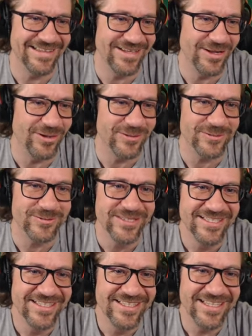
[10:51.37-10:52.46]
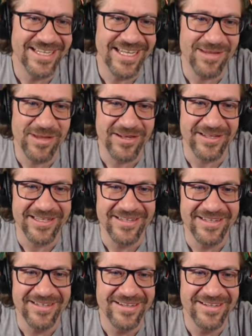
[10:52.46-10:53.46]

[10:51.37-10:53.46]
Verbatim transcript: no. It came out again.